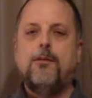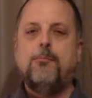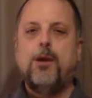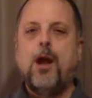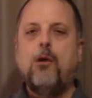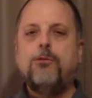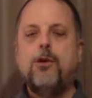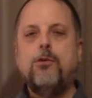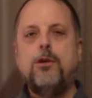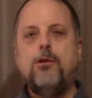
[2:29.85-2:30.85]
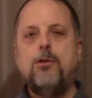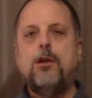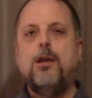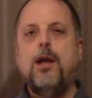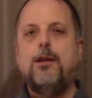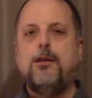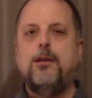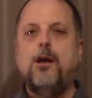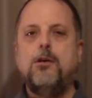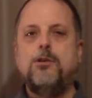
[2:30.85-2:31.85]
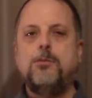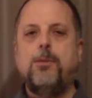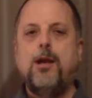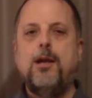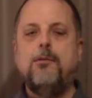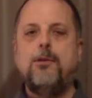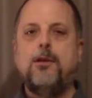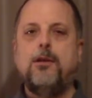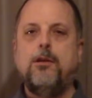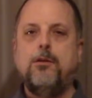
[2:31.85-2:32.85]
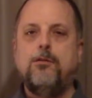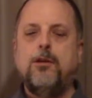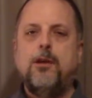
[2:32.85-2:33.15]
but also cue collecting, not just playing with the cues.